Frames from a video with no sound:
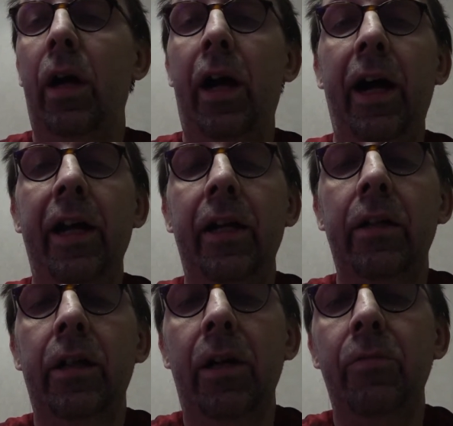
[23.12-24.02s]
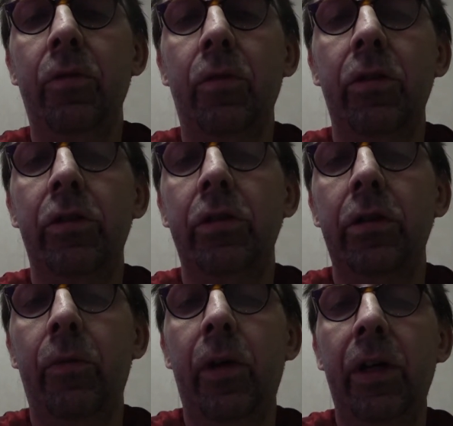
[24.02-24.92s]
Hi, I'm George.
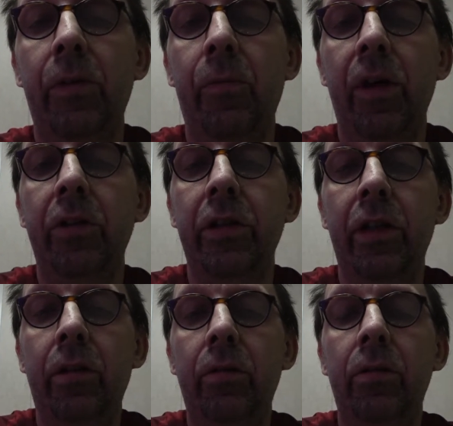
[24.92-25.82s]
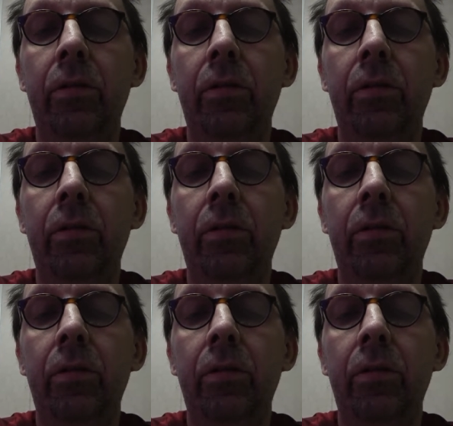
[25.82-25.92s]
Welcome to my channel.